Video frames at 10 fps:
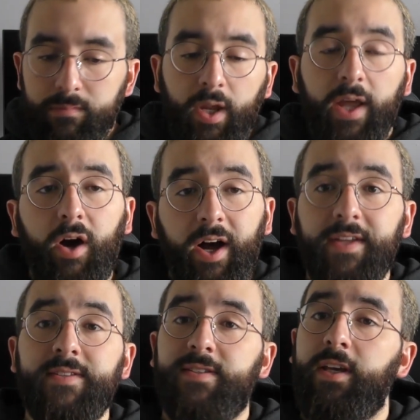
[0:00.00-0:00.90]
and I
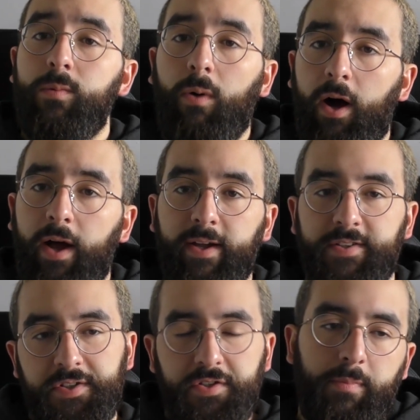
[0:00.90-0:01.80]
can see why.
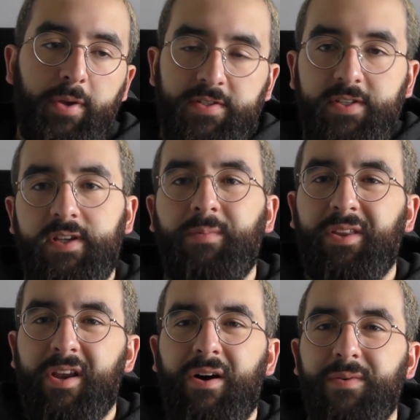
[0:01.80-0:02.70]
It's just not personally
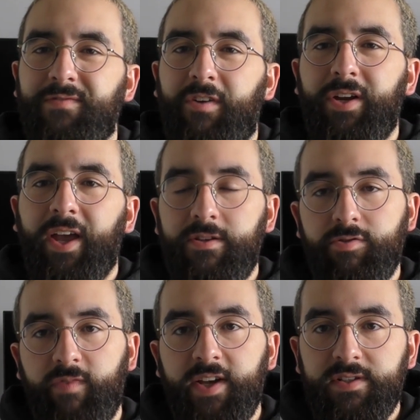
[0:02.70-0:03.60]
something that I was very keen
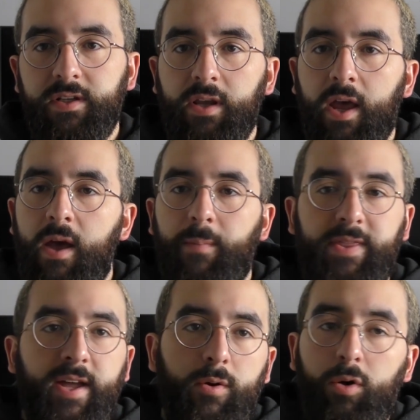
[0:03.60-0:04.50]
to invest in,
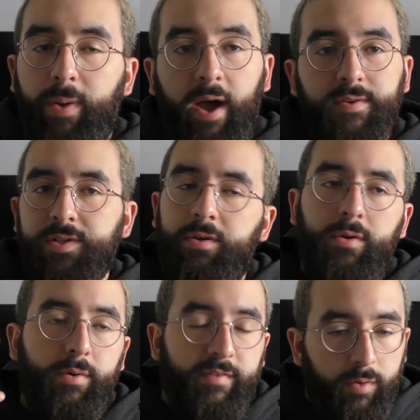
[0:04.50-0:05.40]
but that all power to
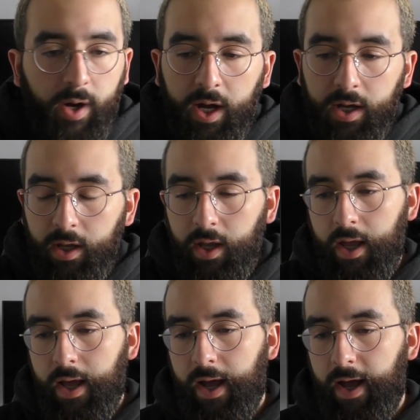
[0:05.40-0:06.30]
you if you are.
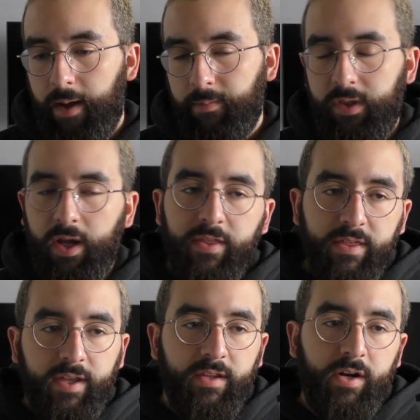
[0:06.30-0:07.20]
The
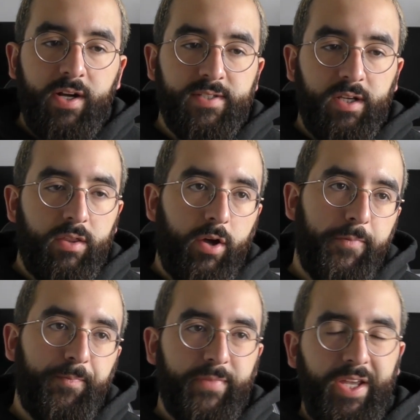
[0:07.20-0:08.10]
other thing that I see
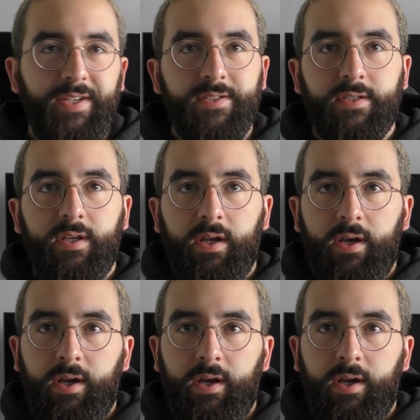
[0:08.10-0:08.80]
though is